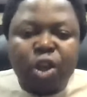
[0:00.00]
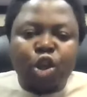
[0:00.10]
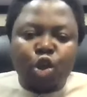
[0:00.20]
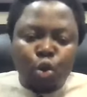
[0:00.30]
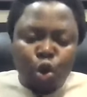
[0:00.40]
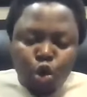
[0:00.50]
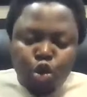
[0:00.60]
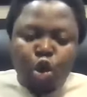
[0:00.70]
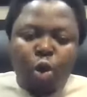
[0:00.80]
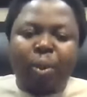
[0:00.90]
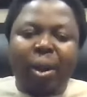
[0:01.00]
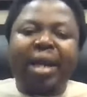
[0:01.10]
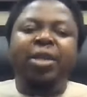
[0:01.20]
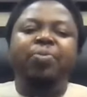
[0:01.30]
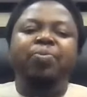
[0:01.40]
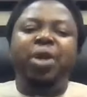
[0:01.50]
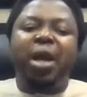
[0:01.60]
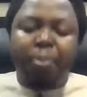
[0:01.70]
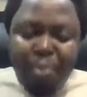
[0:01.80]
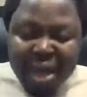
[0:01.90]
You will go to your upline,
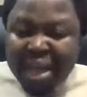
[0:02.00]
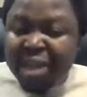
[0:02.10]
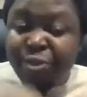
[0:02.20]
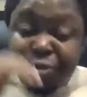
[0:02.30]
pay the